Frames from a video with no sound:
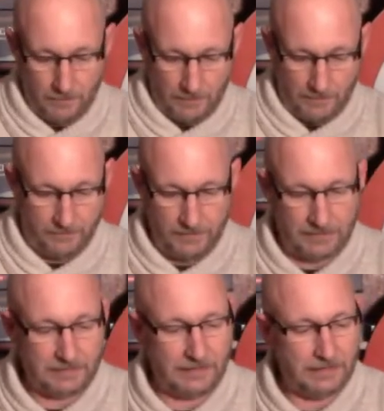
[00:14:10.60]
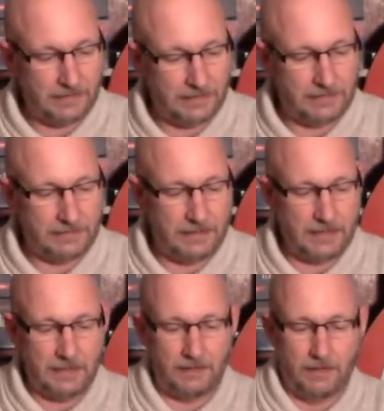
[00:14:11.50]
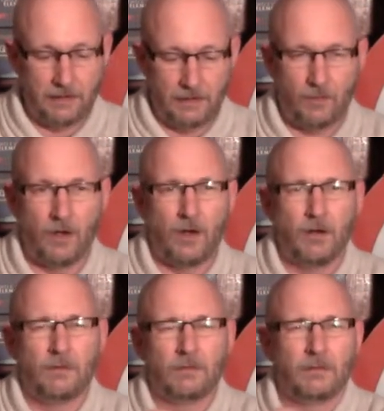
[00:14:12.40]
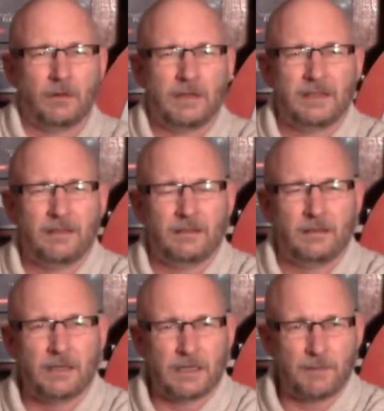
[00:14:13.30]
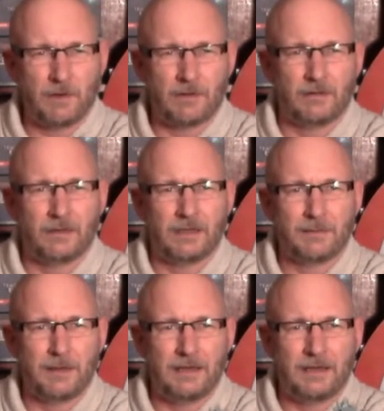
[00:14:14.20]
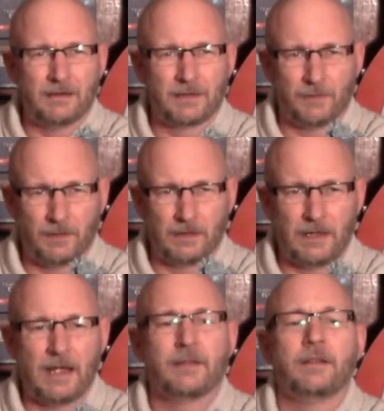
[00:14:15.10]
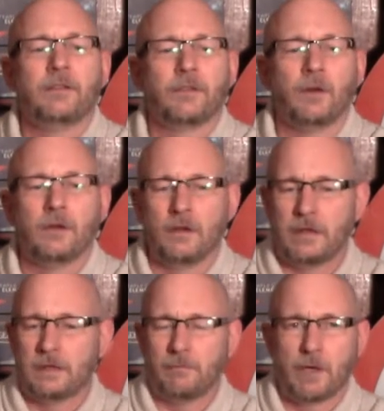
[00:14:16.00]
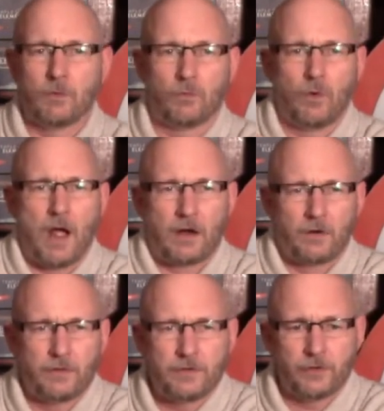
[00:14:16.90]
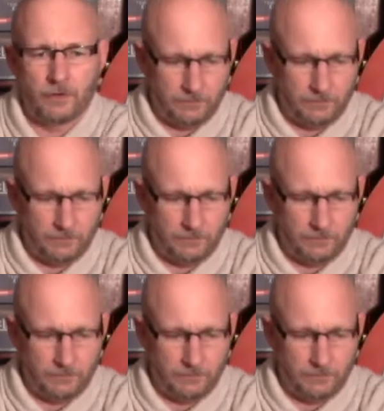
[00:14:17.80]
And this is the Yitimer or Yitimi or something like that. He's a big rock creature.